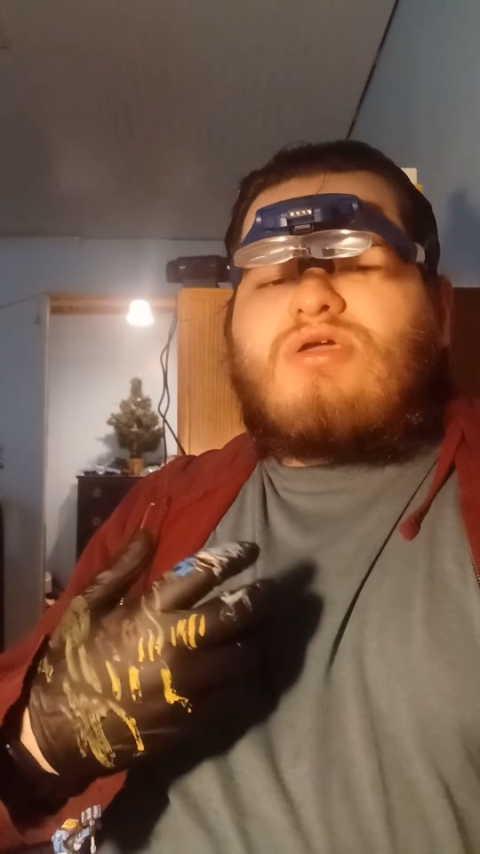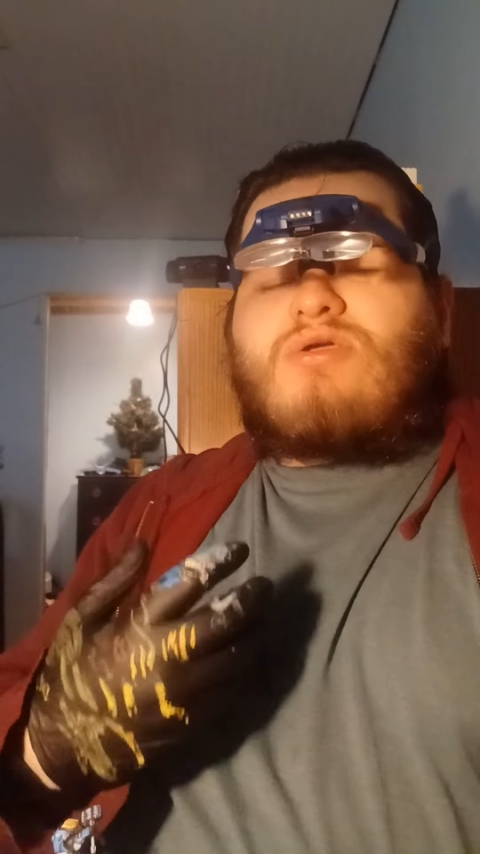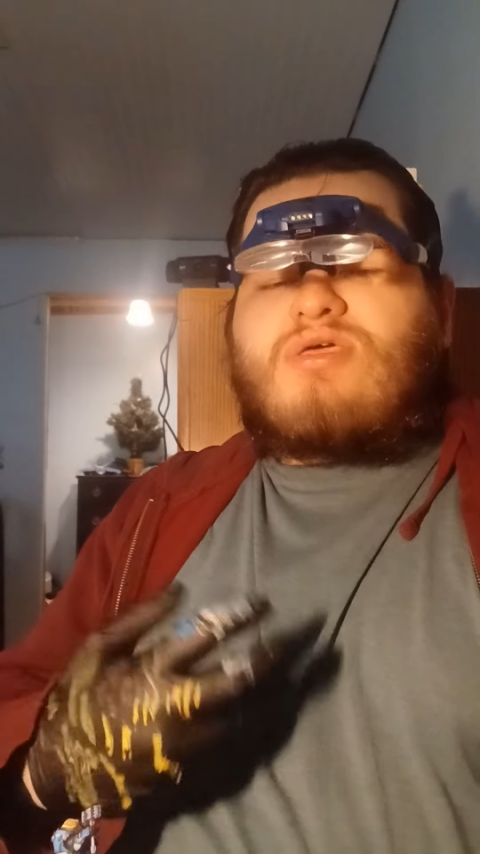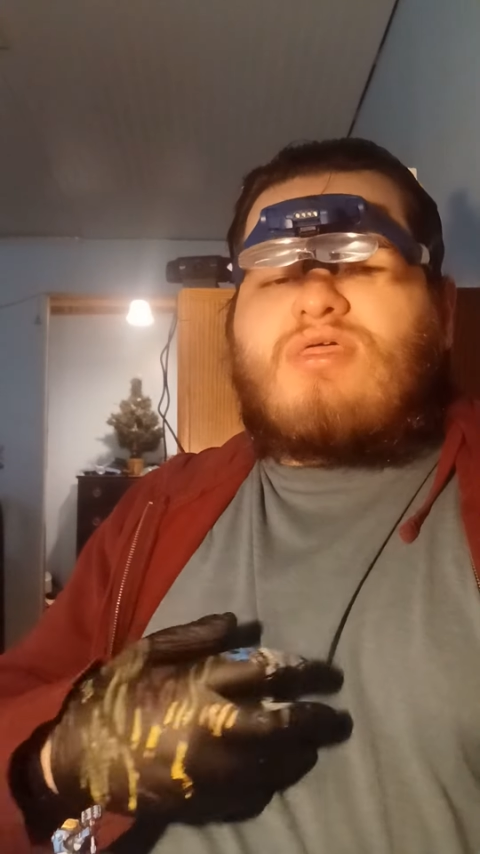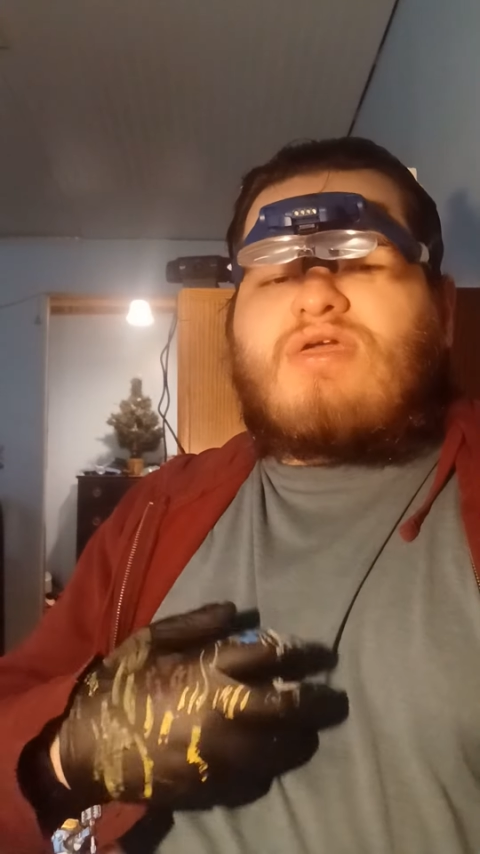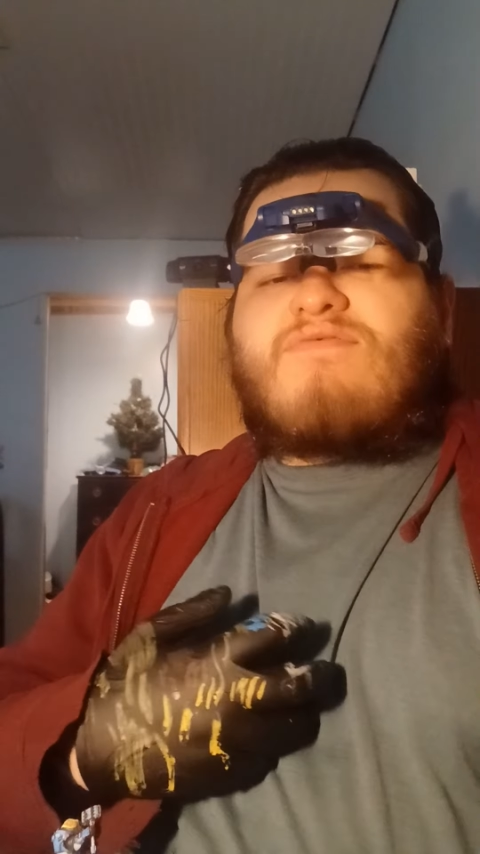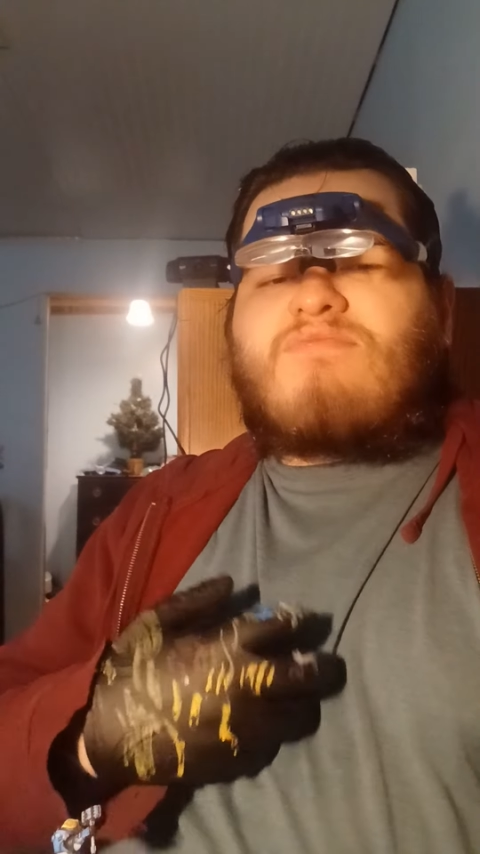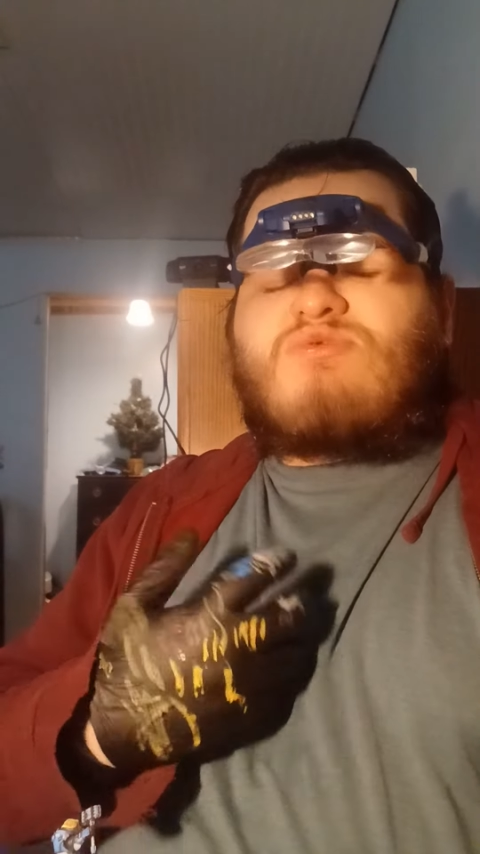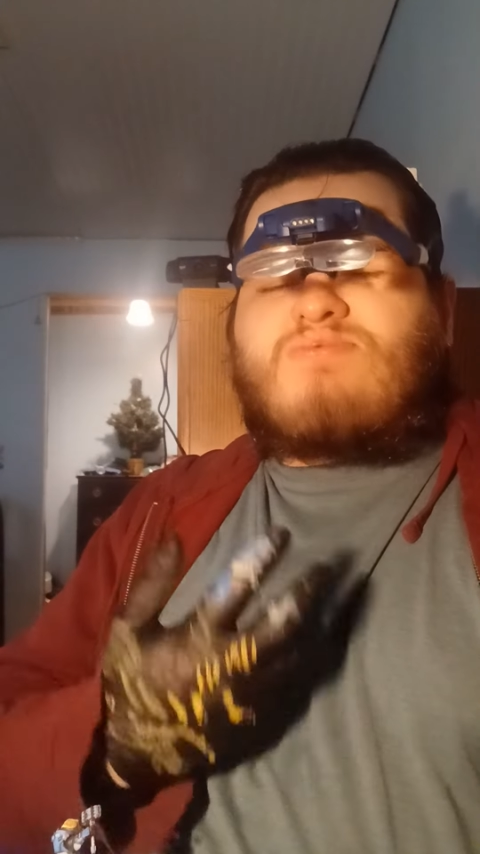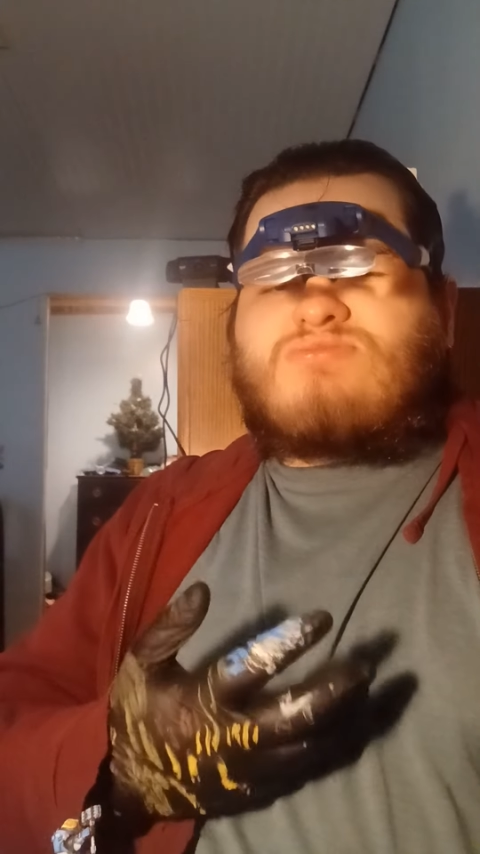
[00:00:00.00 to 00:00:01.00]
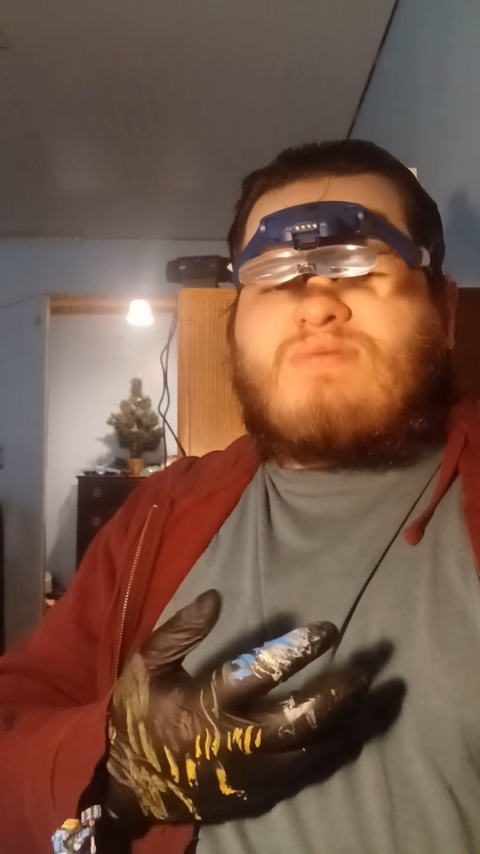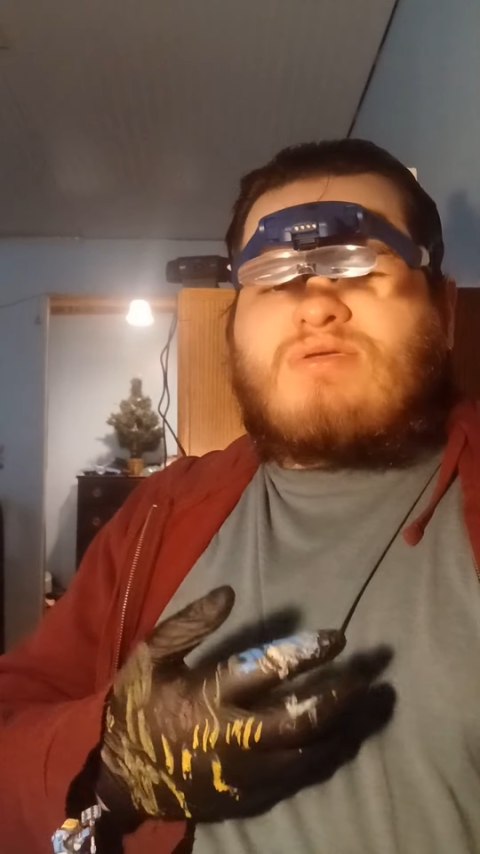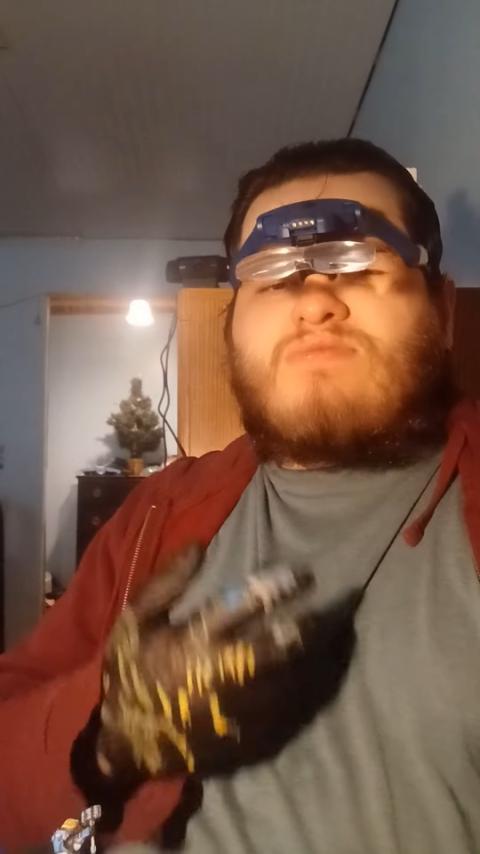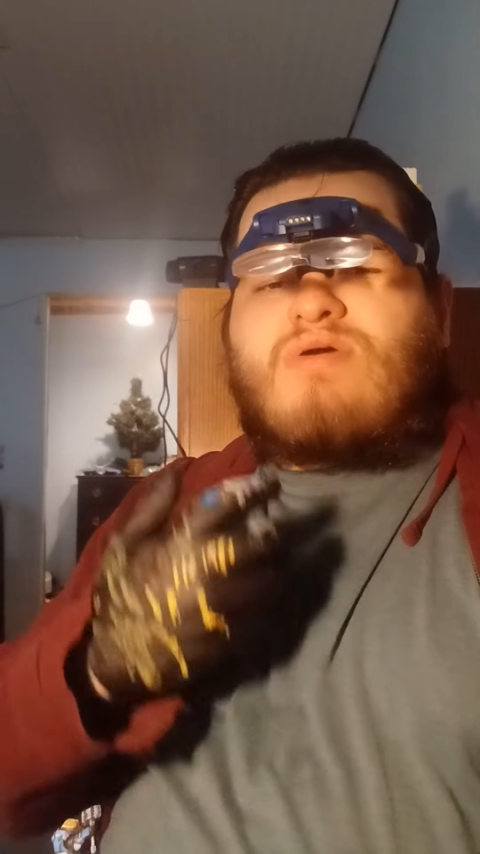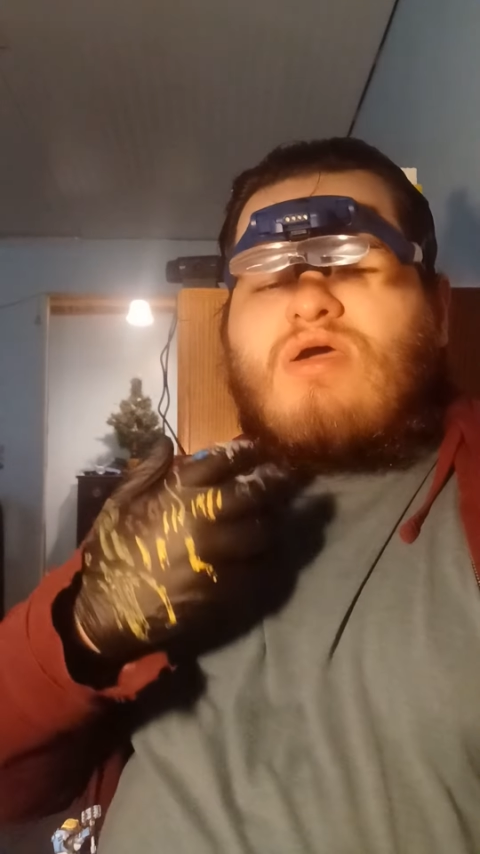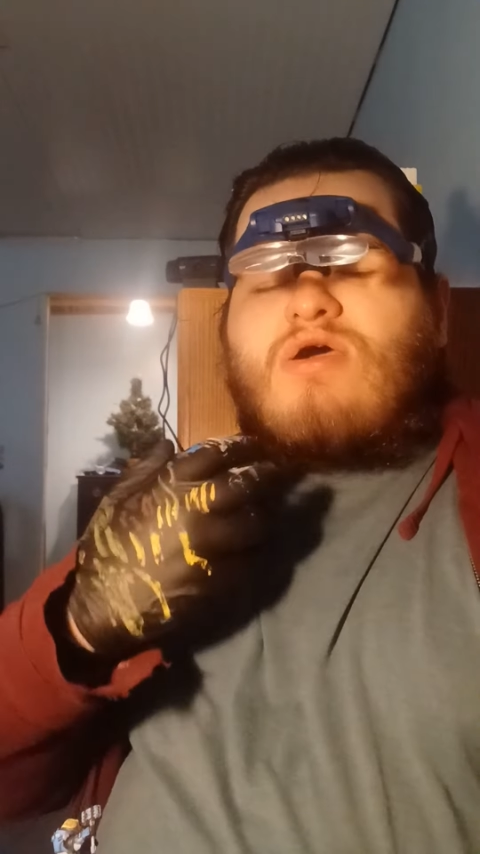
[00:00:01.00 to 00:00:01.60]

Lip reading: You're telling it from the perspective